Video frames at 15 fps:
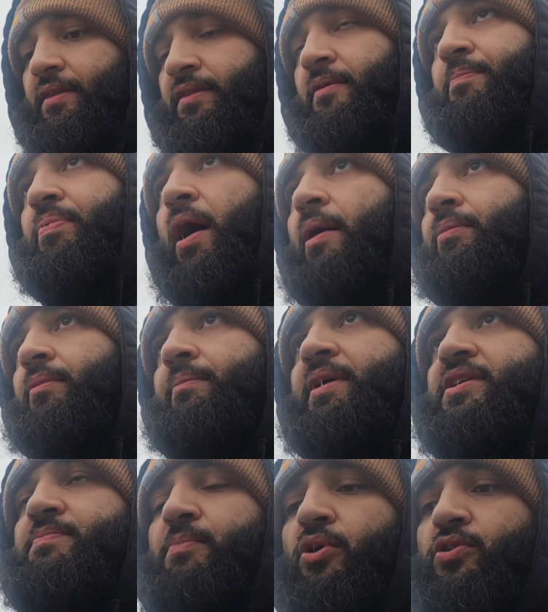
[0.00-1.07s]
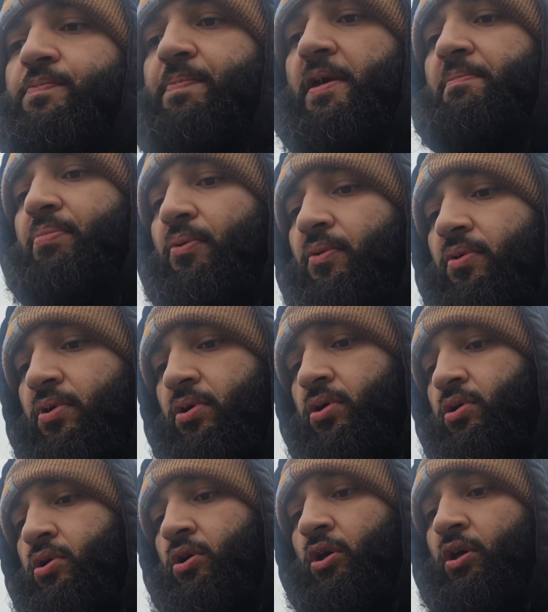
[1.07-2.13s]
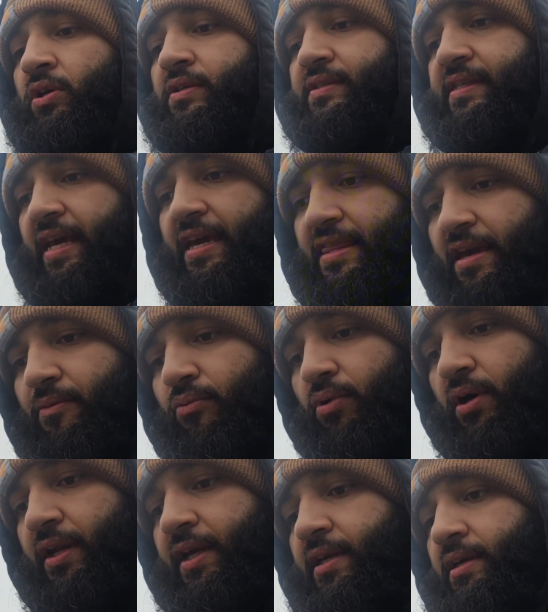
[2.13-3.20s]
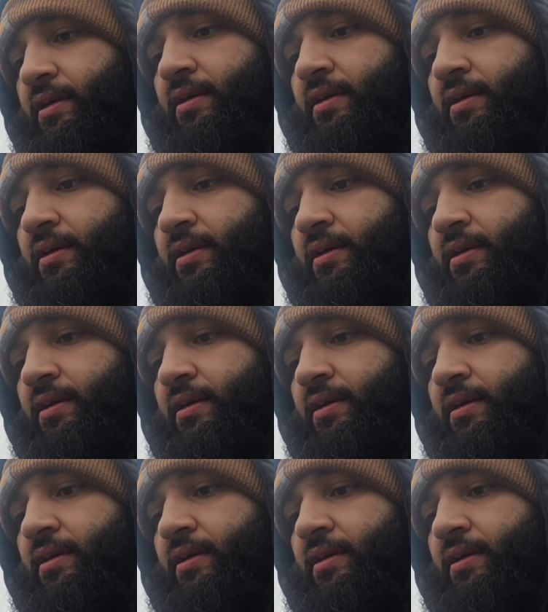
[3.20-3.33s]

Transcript: The problem is most people say they want it,